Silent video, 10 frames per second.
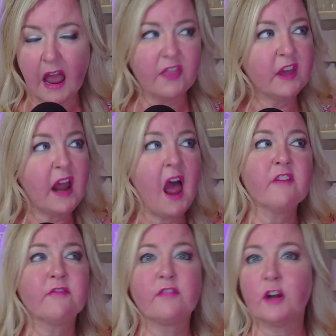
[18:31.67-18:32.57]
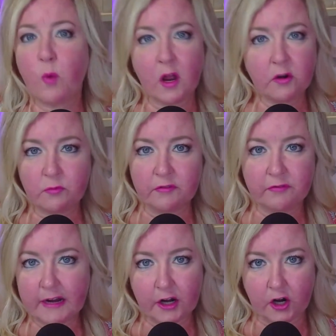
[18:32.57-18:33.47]
that everyone
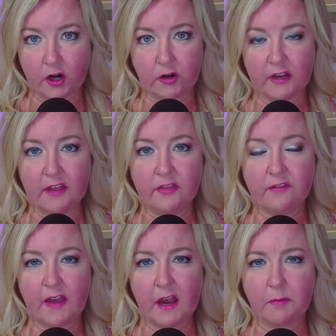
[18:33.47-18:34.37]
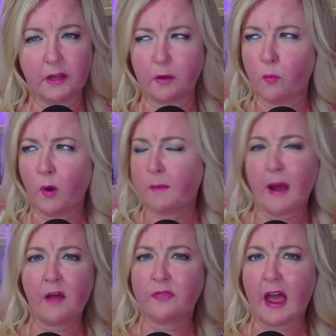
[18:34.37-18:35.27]
revered in the family? What
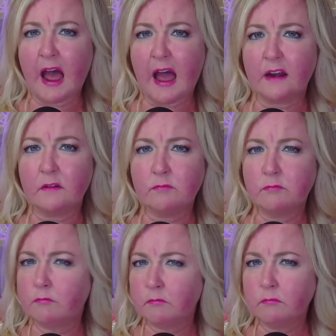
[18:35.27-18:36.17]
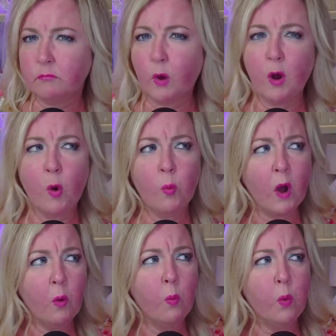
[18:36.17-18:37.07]
about that?
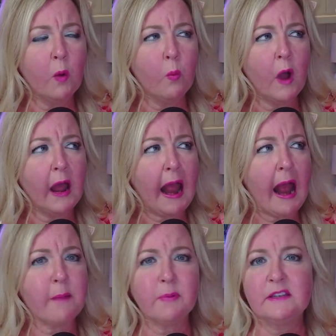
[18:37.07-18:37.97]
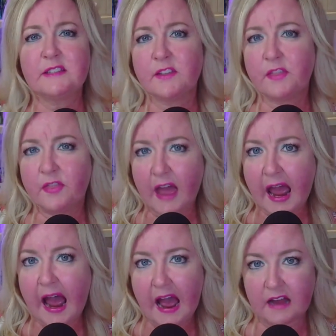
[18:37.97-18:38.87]
What happened to
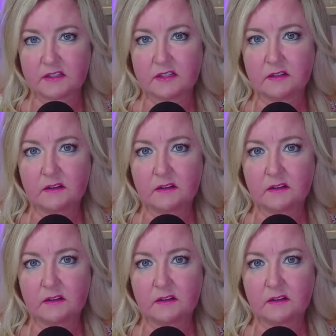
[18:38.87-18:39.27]
that?